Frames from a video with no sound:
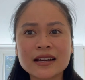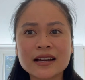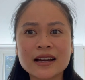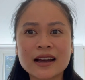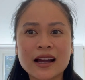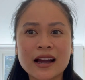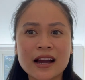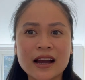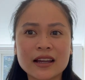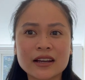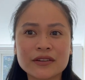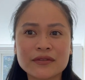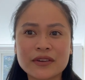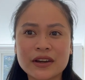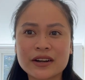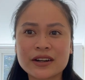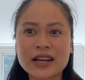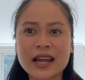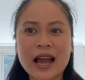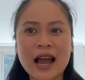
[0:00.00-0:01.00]
in a
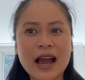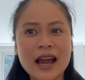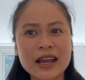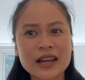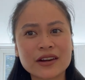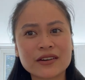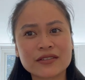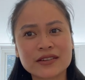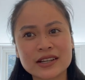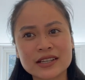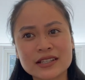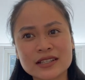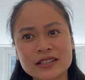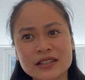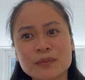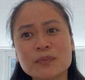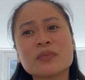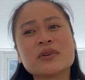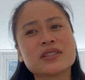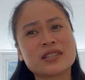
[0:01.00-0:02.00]
very high risk
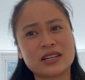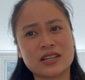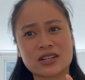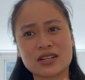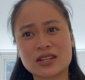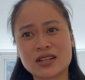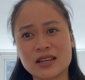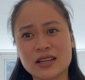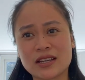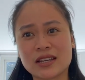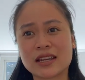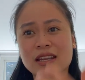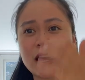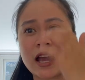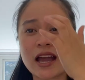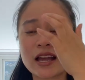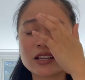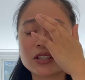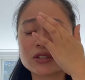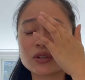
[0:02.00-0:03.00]
position.
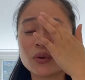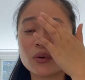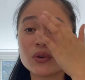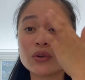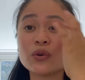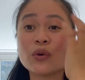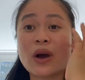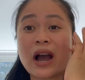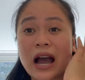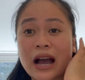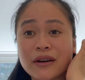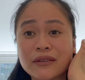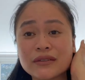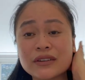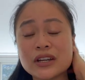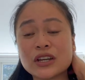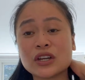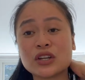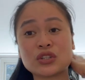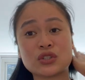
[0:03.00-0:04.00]
Yeah, so you have
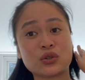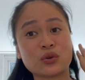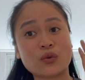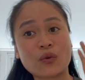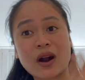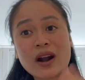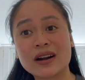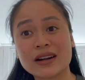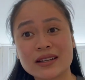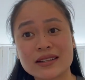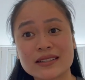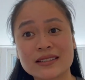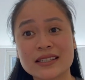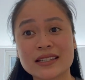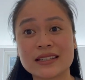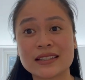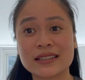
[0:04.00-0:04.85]
to quarantine